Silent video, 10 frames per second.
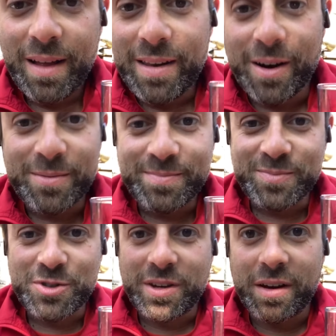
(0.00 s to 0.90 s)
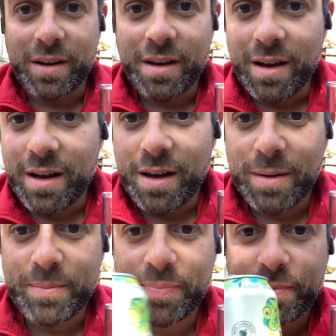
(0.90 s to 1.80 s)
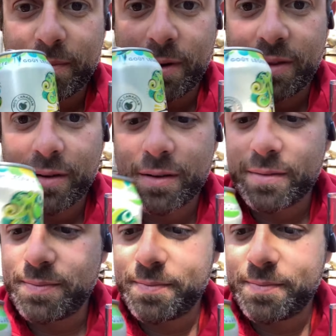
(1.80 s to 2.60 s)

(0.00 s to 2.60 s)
No, just kidding. Um, but they're